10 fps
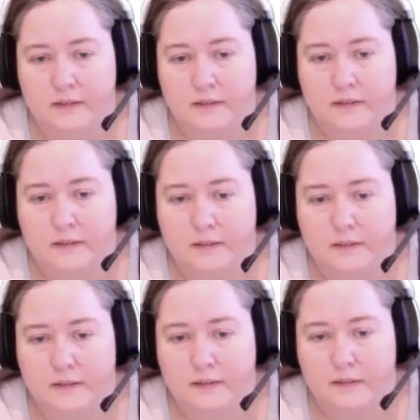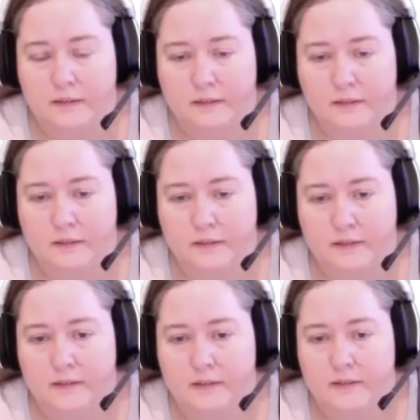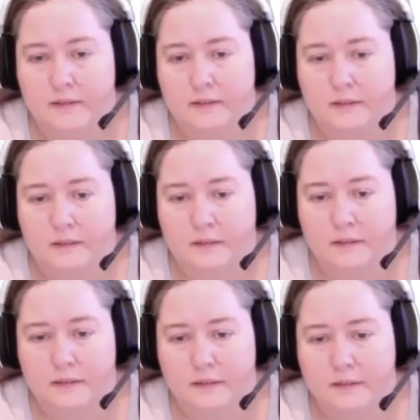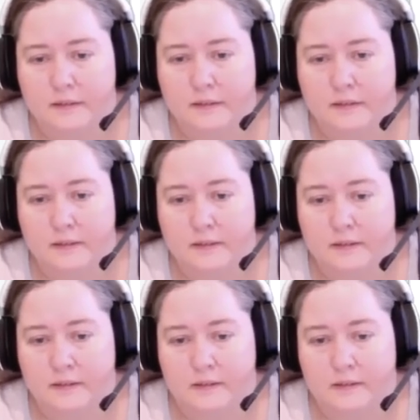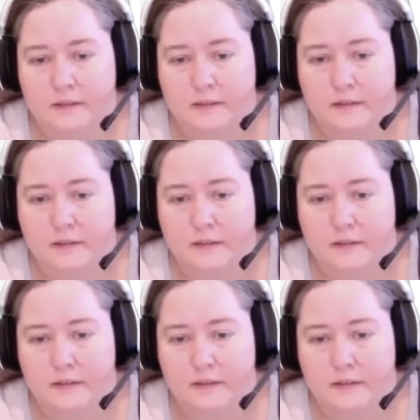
(silent)